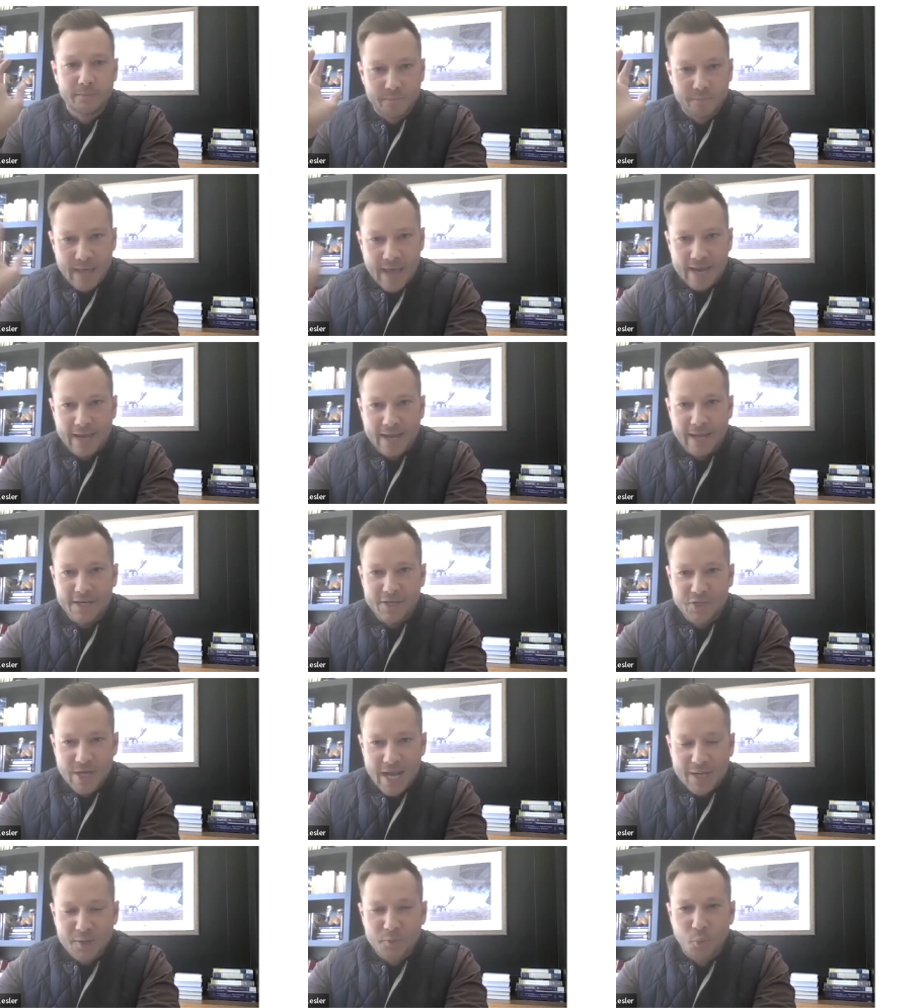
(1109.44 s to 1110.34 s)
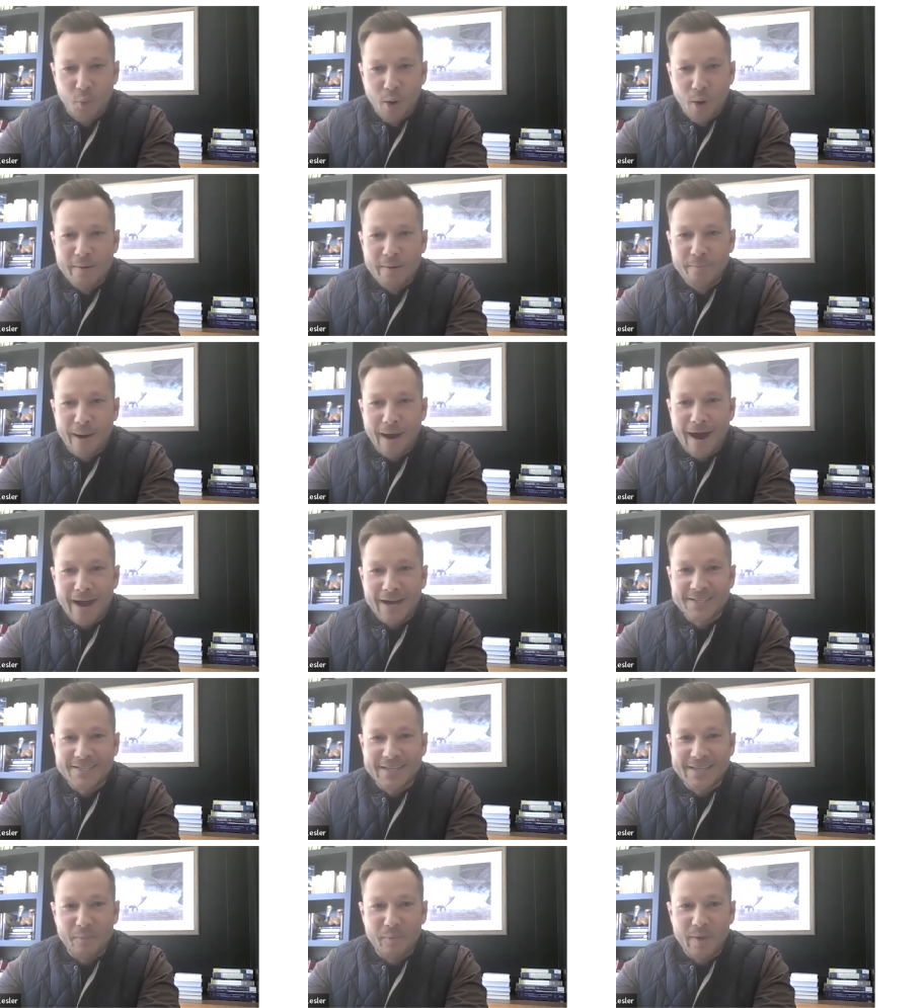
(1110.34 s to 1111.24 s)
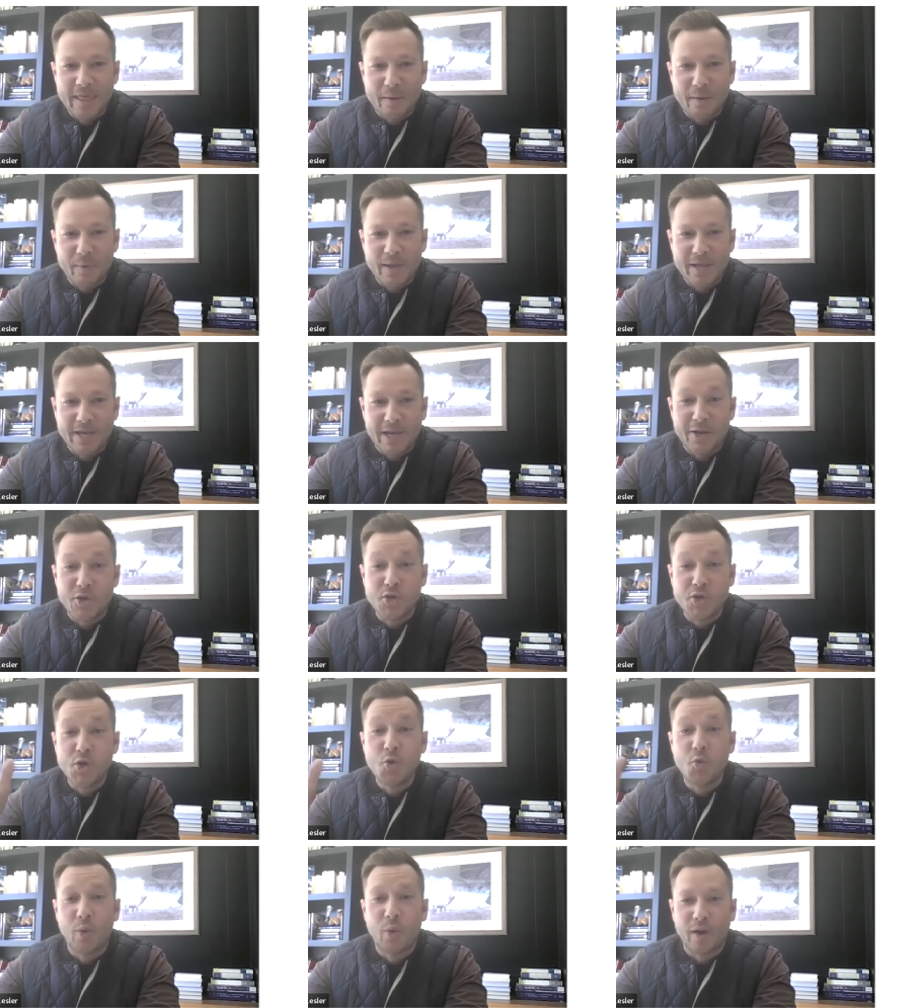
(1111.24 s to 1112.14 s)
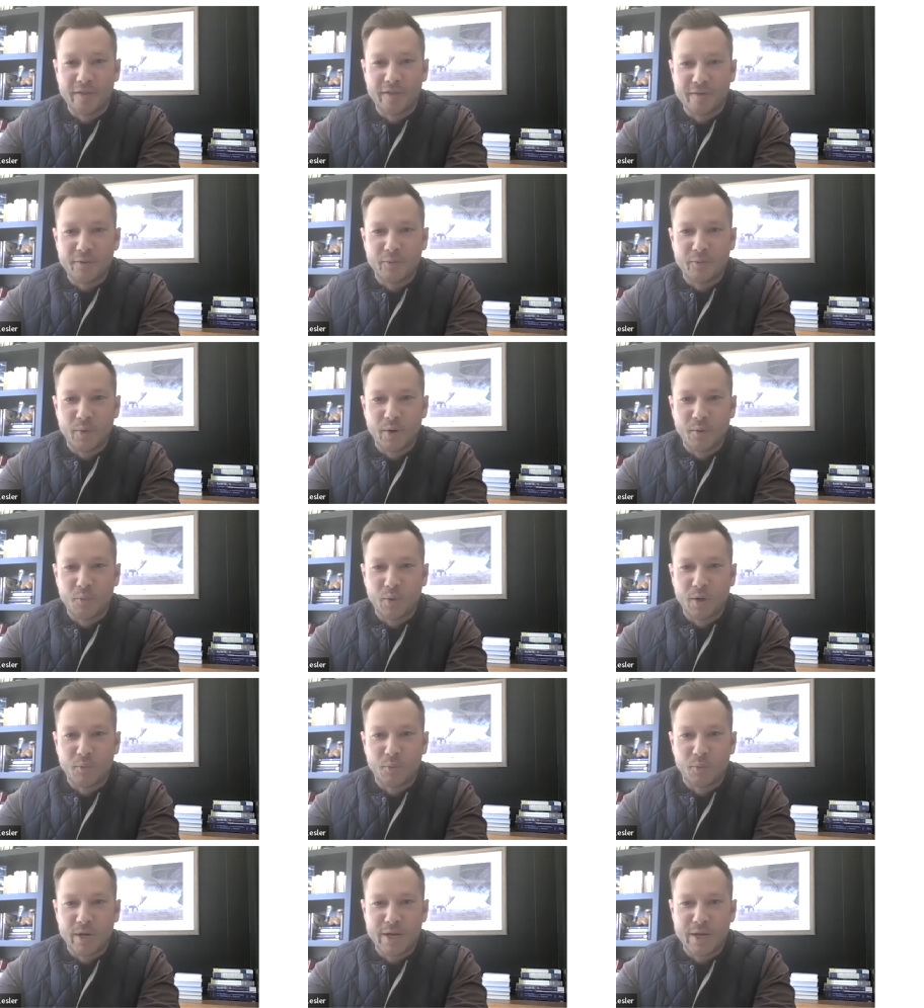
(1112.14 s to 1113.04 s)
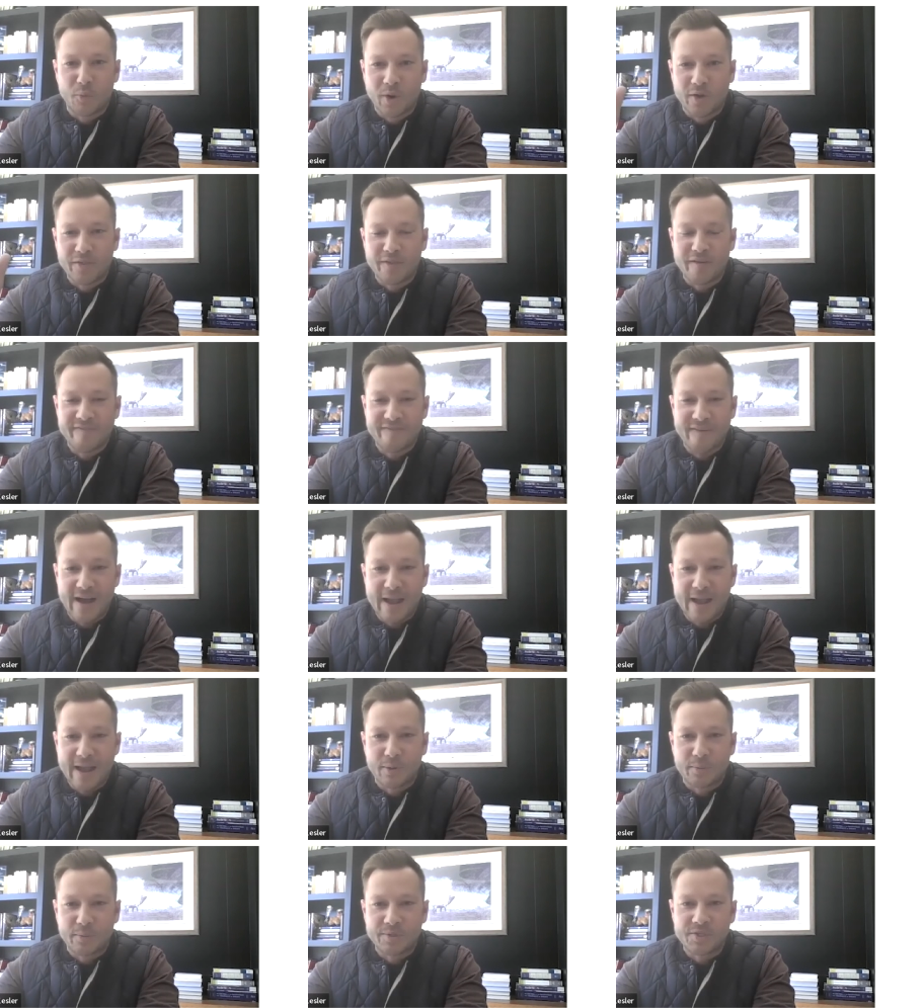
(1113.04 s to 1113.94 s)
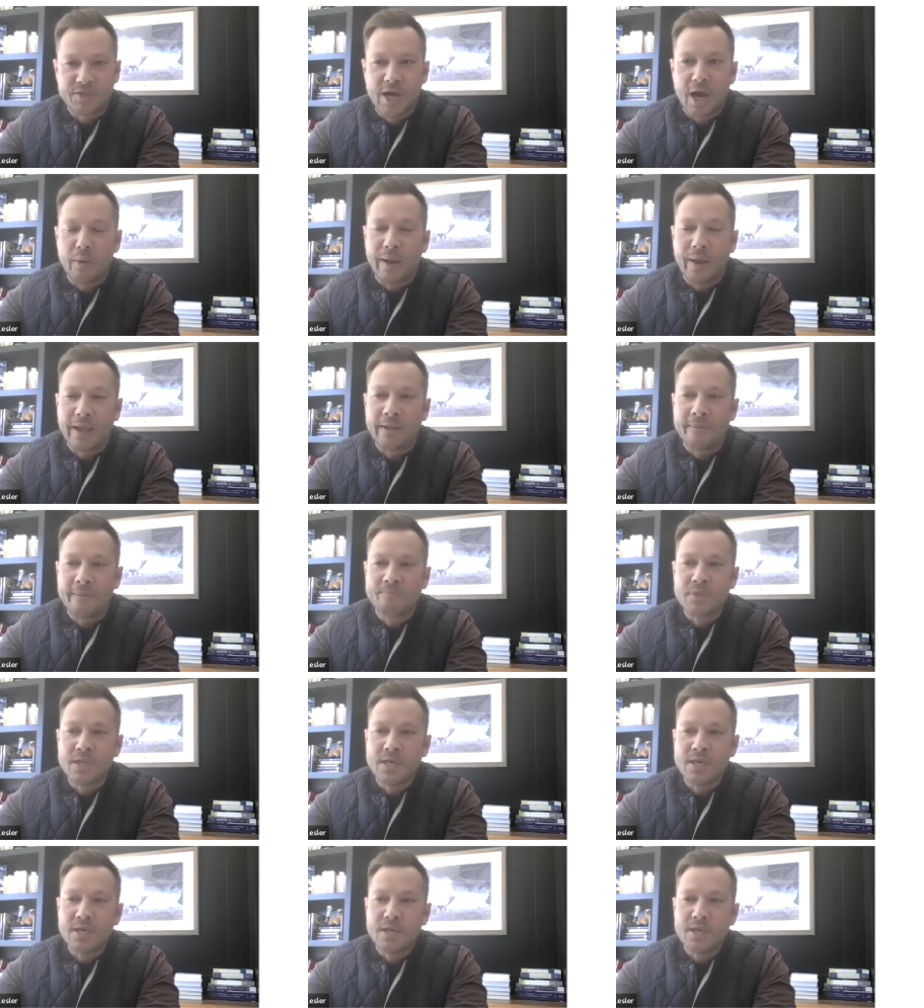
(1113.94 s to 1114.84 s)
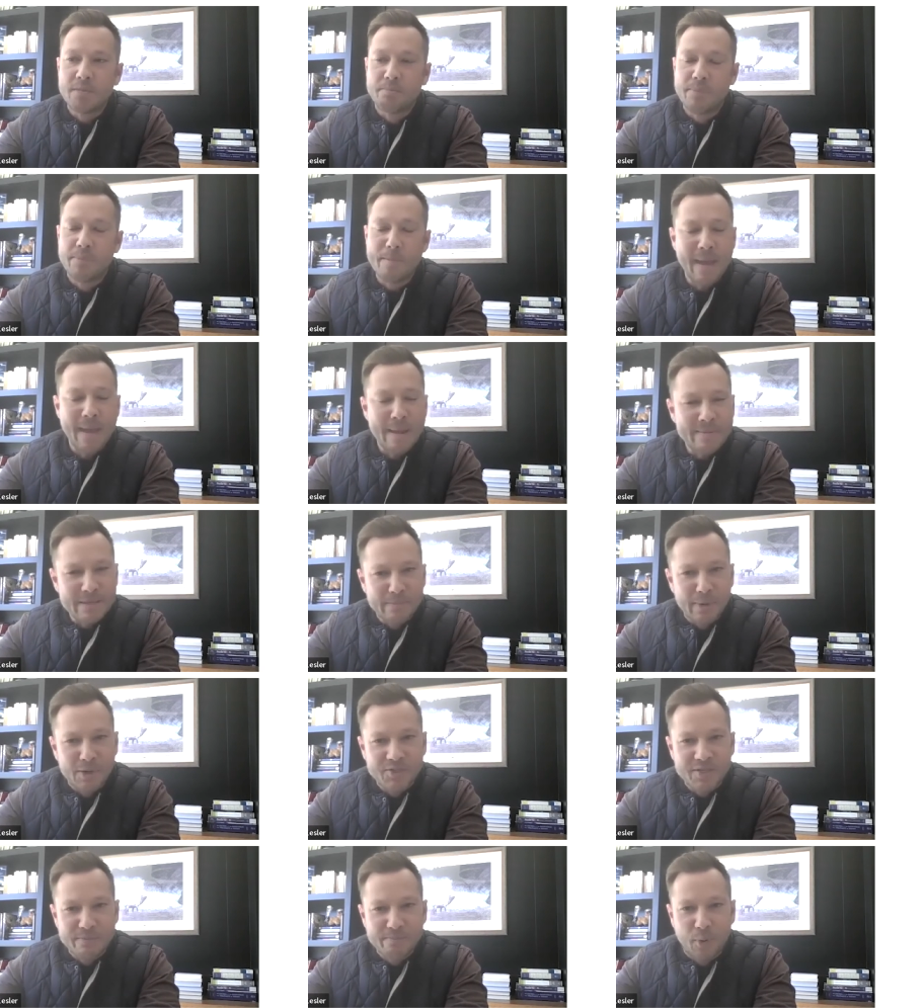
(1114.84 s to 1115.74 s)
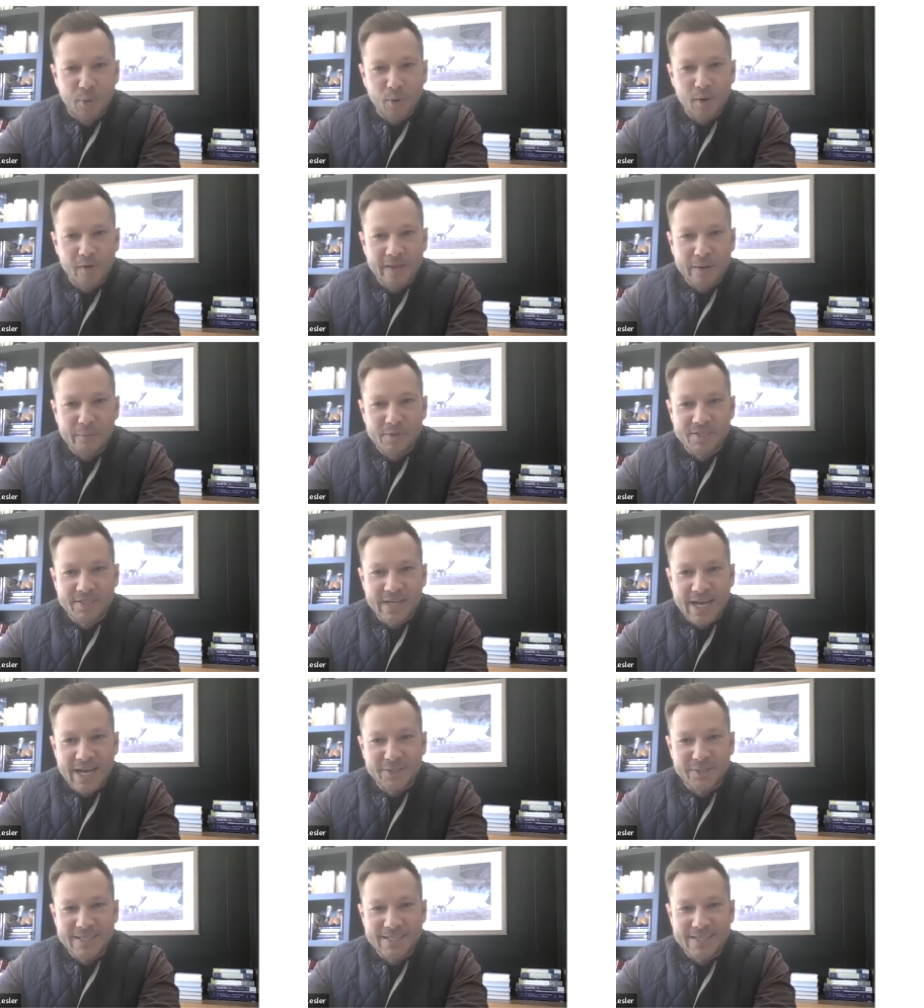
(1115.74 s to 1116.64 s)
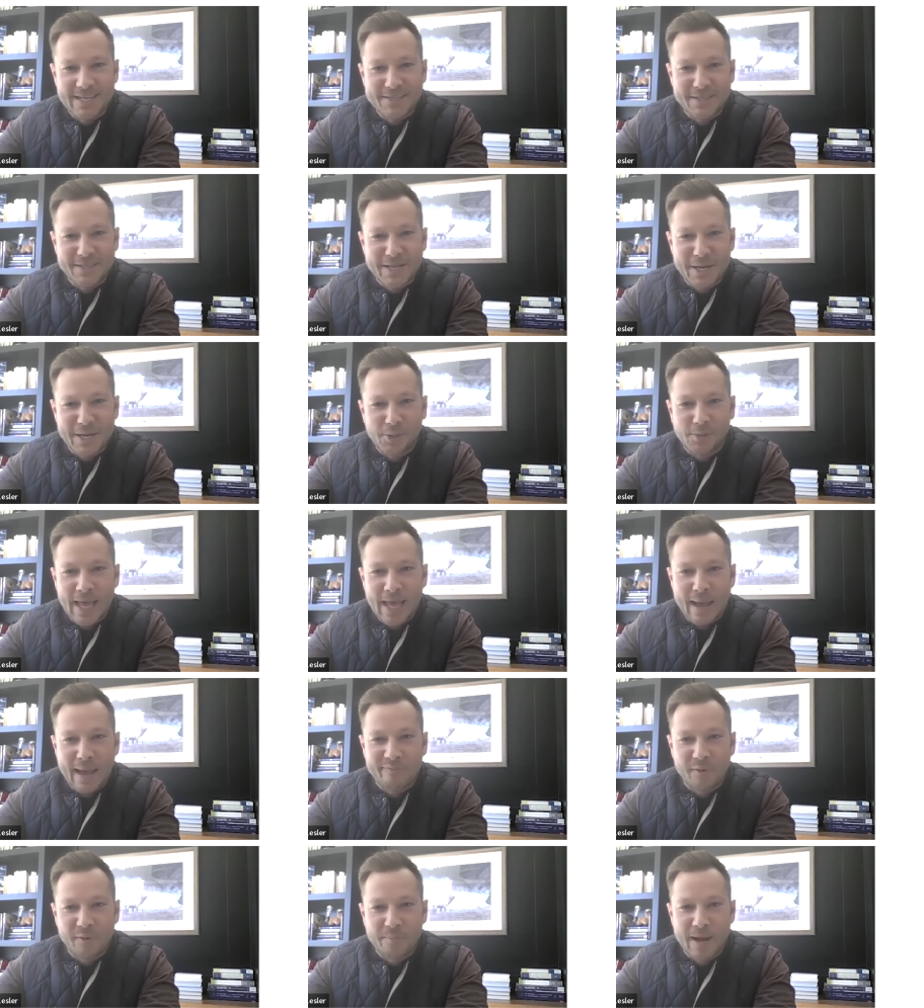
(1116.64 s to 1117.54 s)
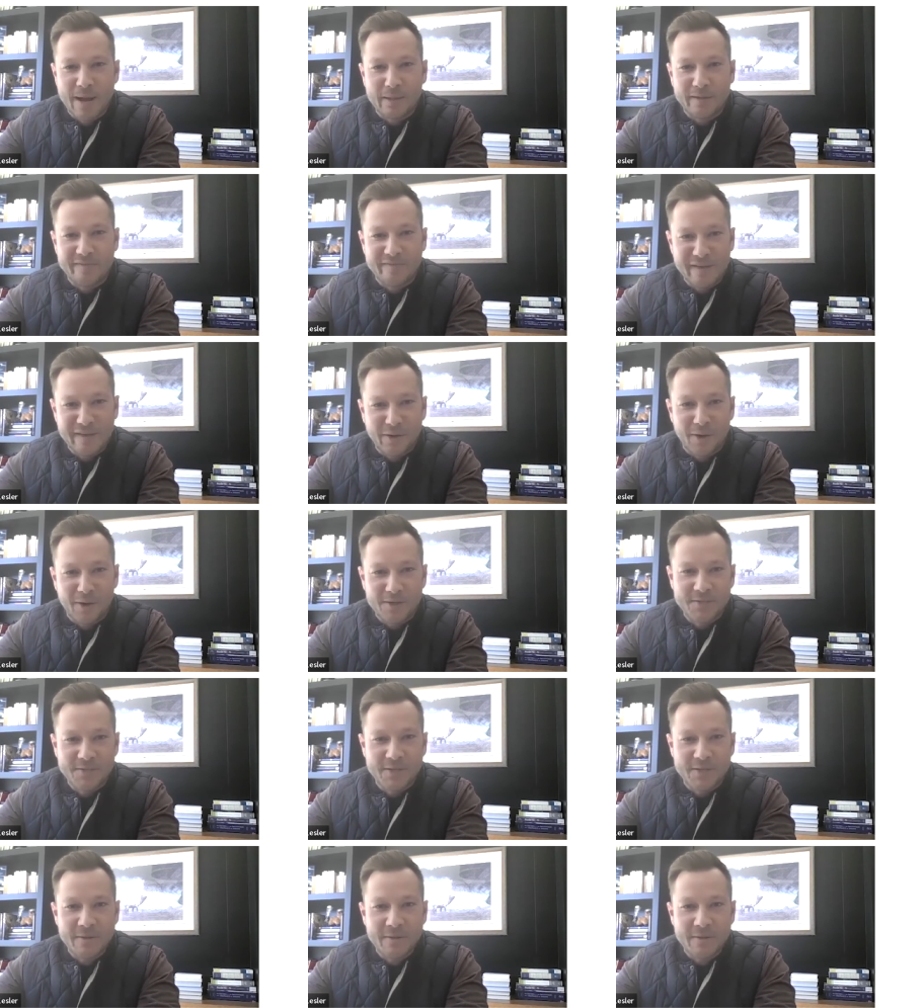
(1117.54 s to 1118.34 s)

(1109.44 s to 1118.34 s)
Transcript: that kind of checked one box that we kind of knew where the fiber was going. But maybe the most important thing was to actually test it in our lab for polyphenols,